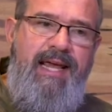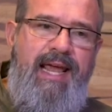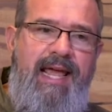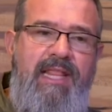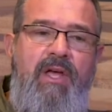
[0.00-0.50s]

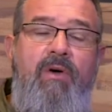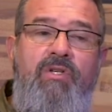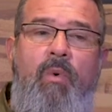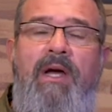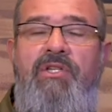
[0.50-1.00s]
and
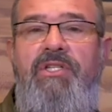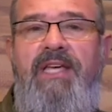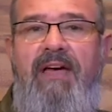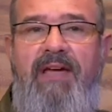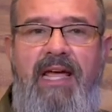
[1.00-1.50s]
those questions
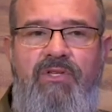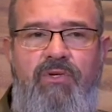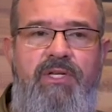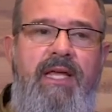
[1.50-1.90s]
have answers.